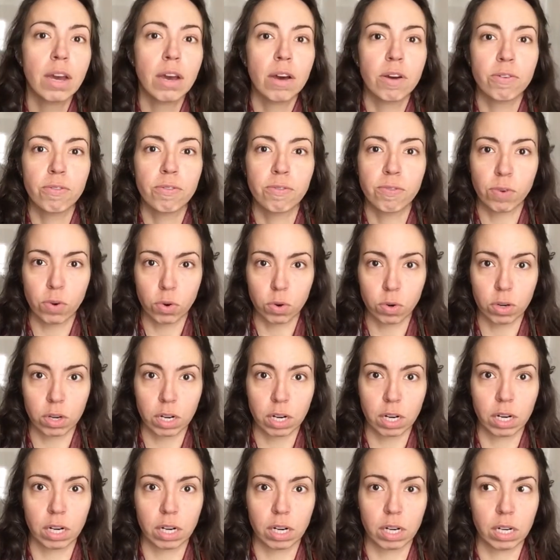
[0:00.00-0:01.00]

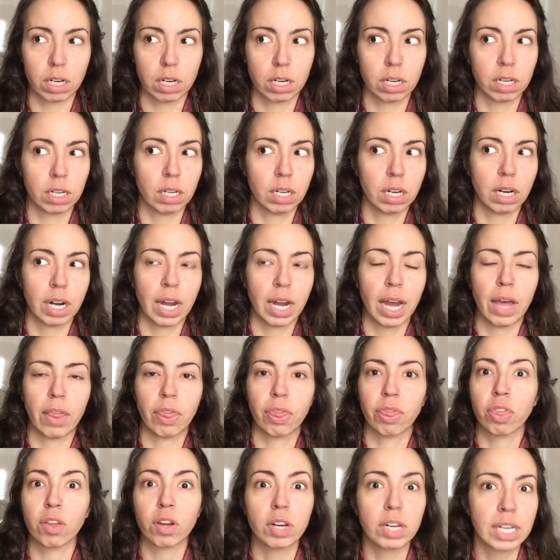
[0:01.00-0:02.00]
for
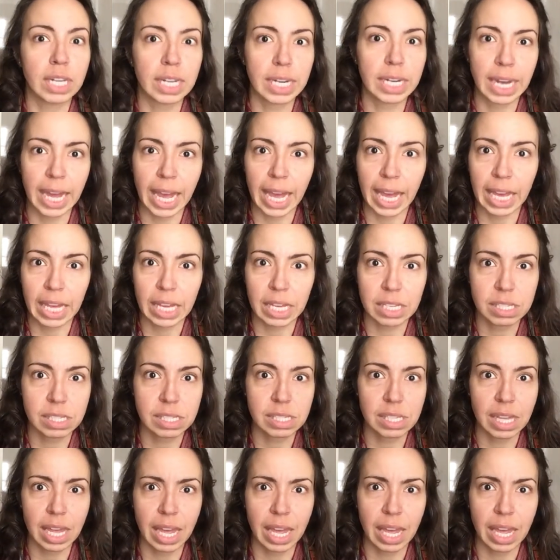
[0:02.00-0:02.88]
30 days?